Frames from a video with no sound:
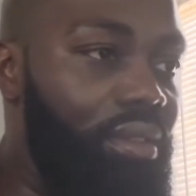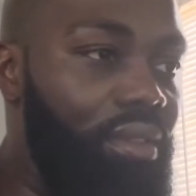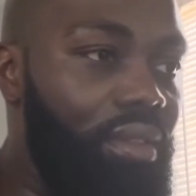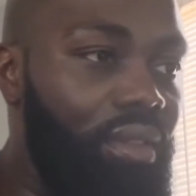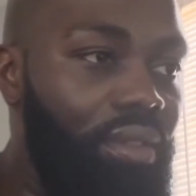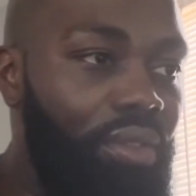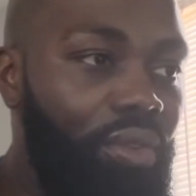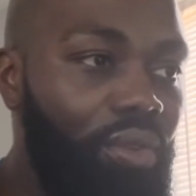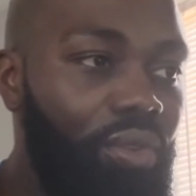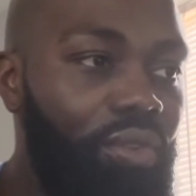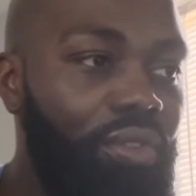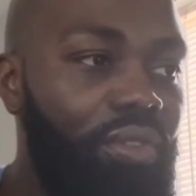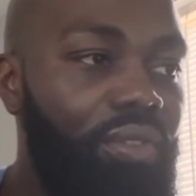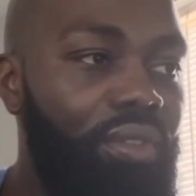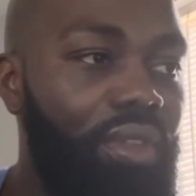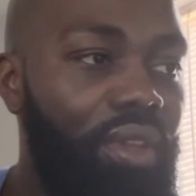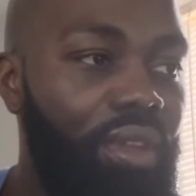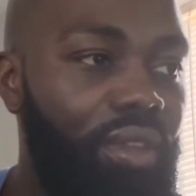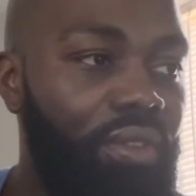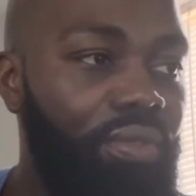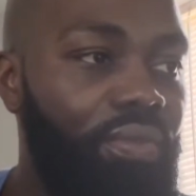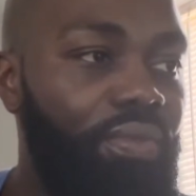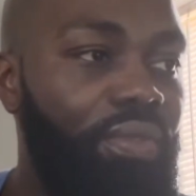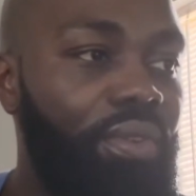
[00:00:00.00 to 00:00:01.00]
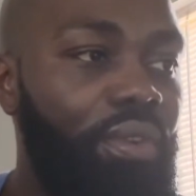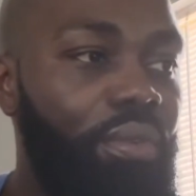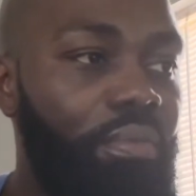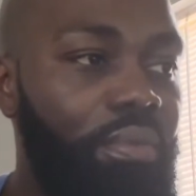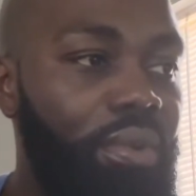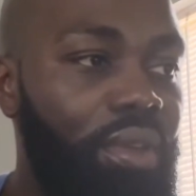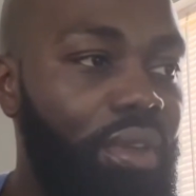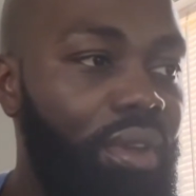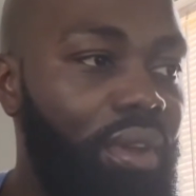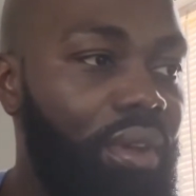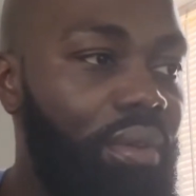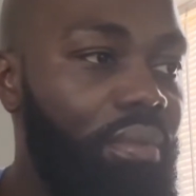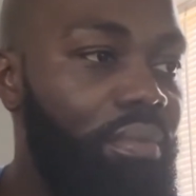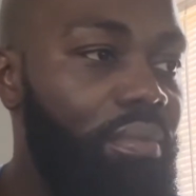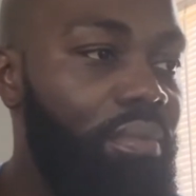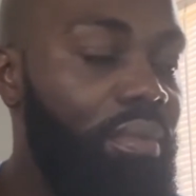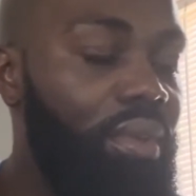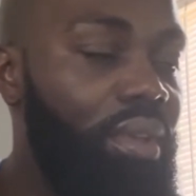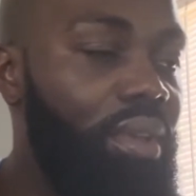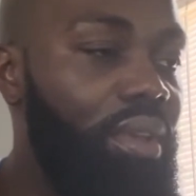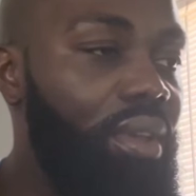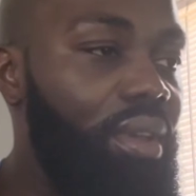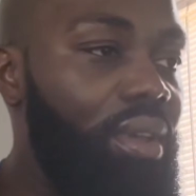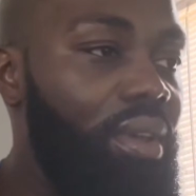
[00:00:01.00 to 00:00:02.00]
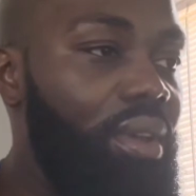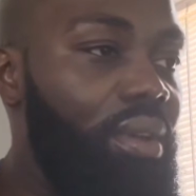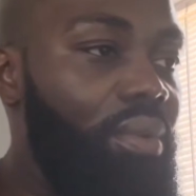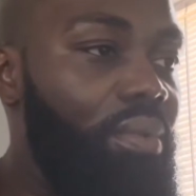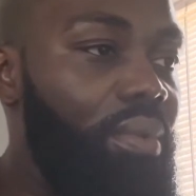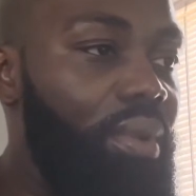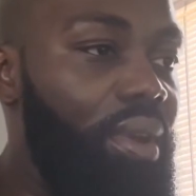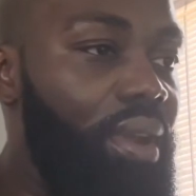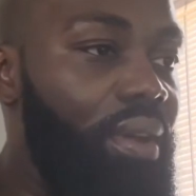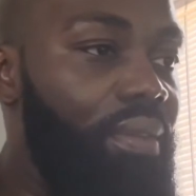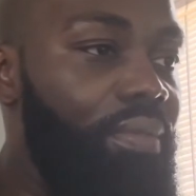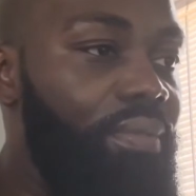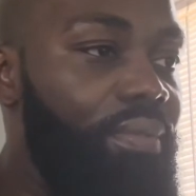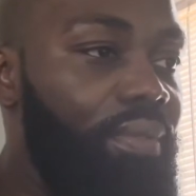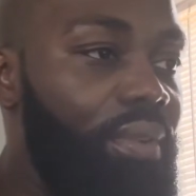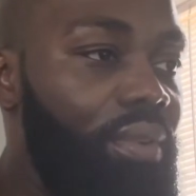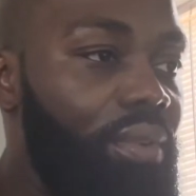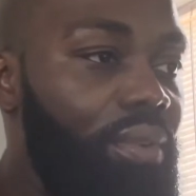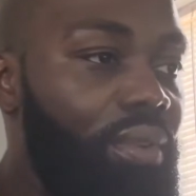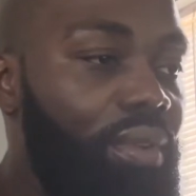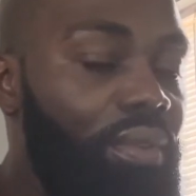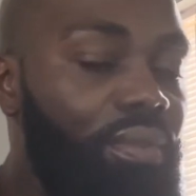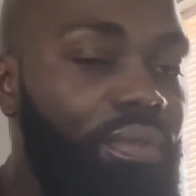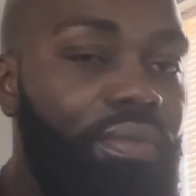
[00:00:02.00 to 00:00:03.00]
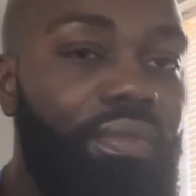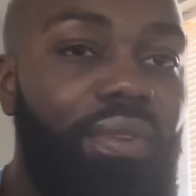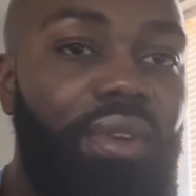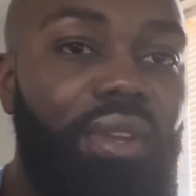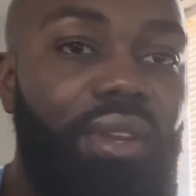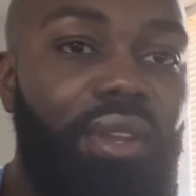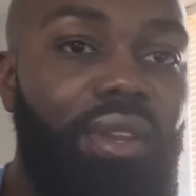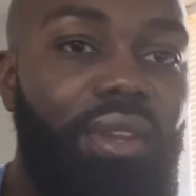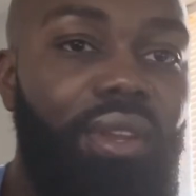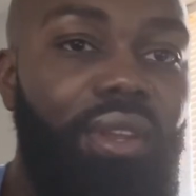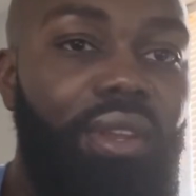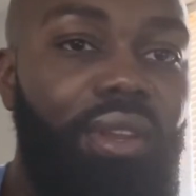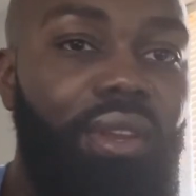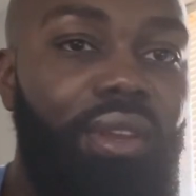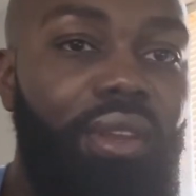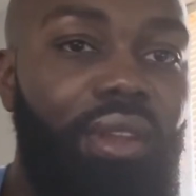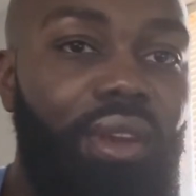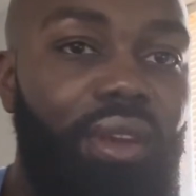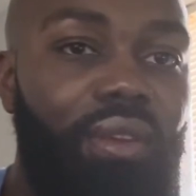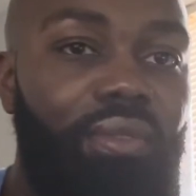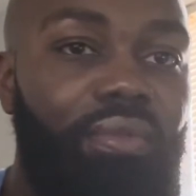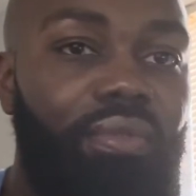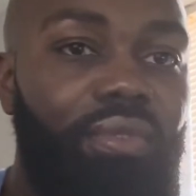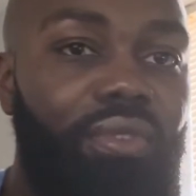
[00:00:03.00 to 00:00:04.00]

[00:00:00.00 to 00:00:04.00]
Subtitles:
Those things fill me up when I feel defeated in life.